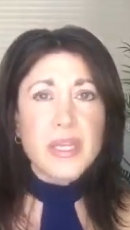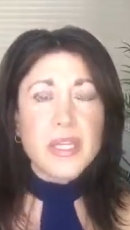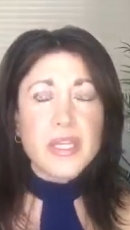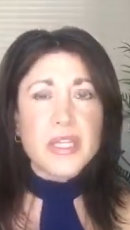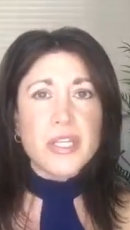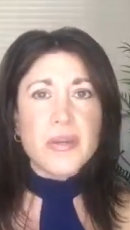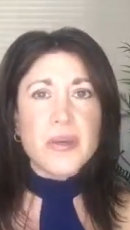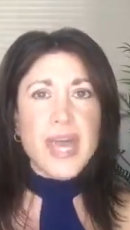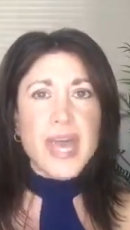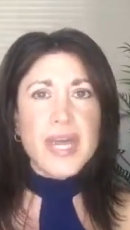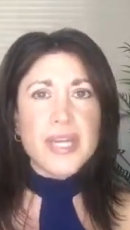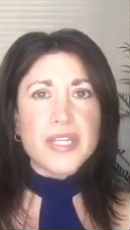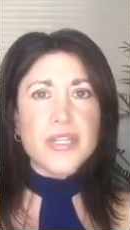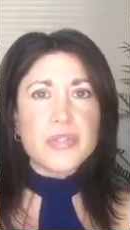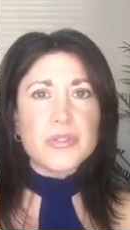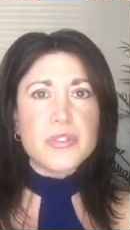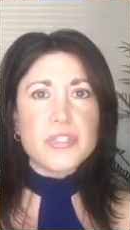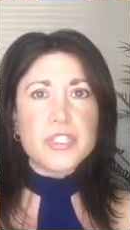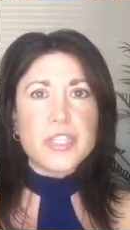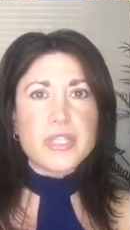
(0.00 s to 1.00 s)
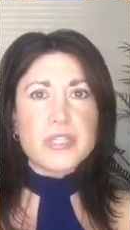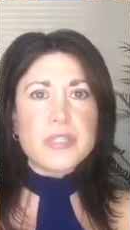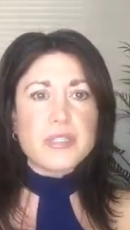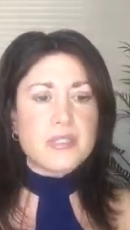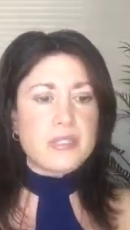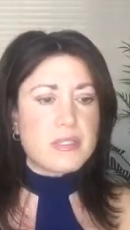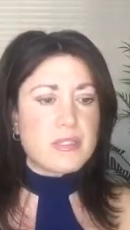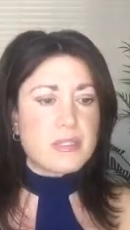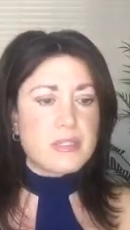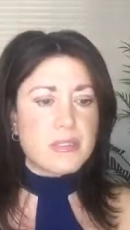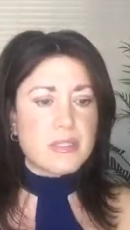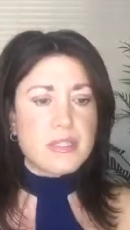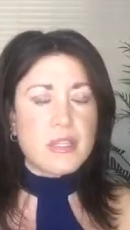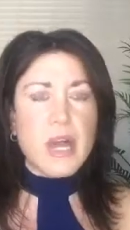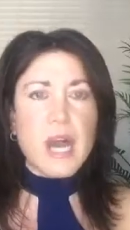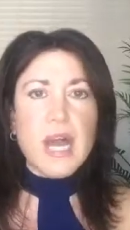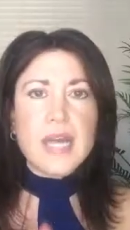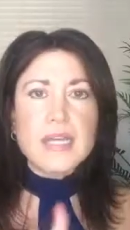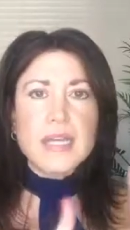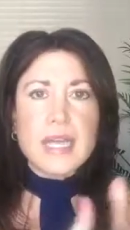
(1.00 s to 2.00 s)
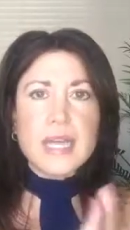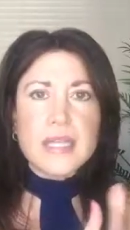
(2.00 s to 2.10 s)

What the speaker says: You know, how do you just not